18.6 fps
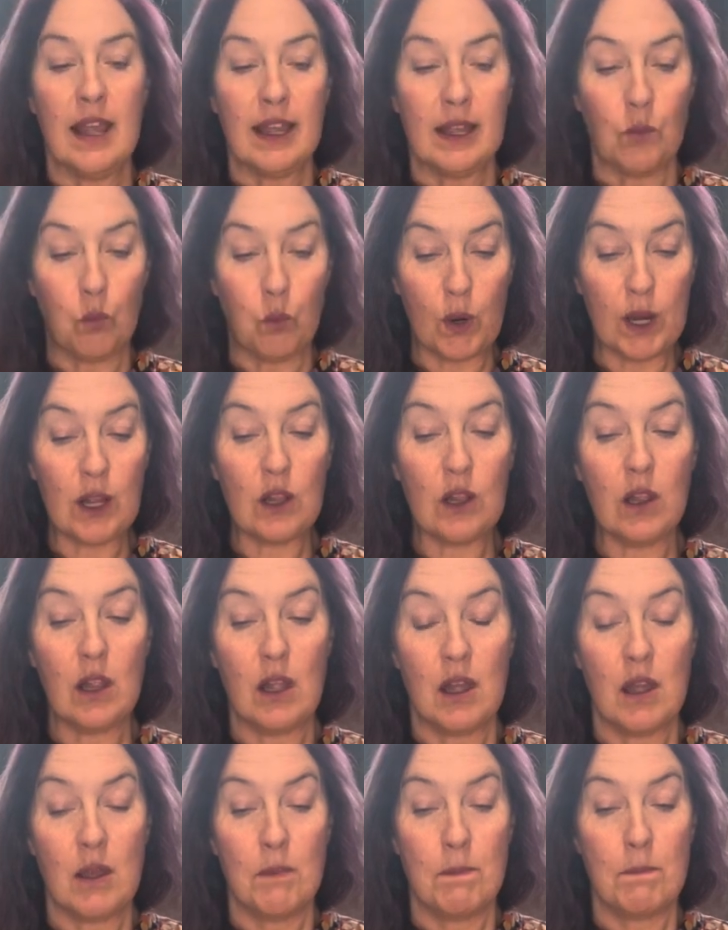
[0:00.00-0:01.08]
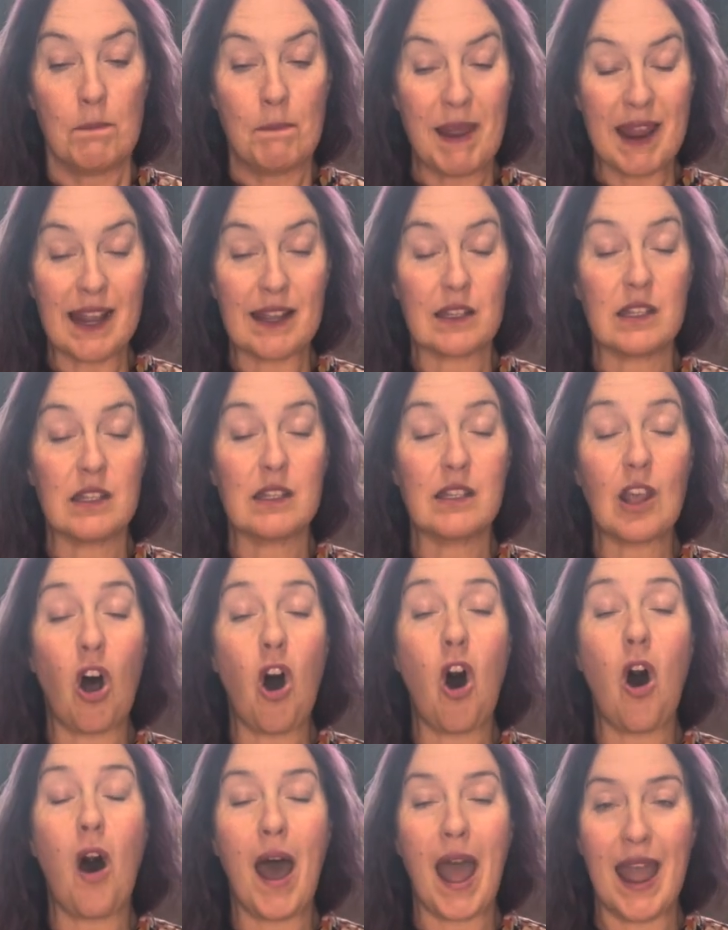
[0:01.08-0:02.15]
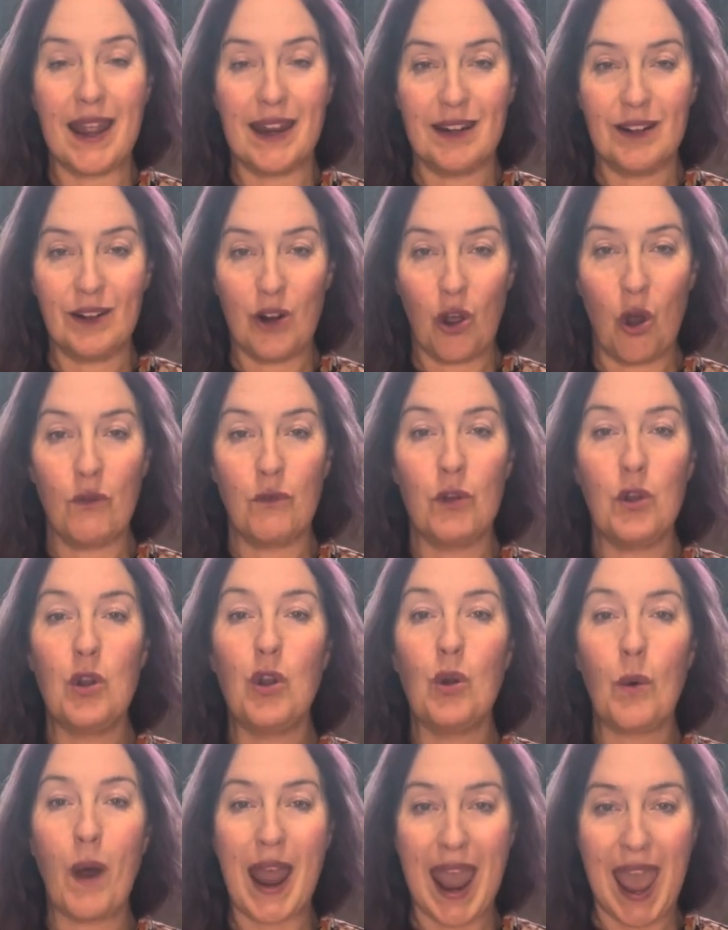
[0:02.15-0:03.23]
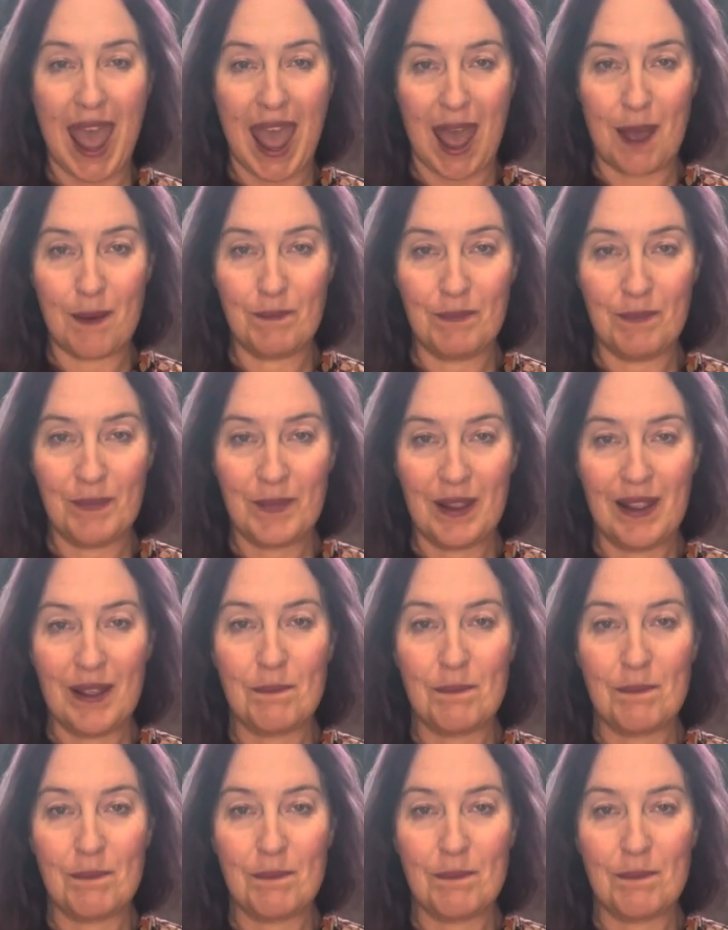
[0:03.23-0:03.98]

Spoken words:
will be a sign of who I am,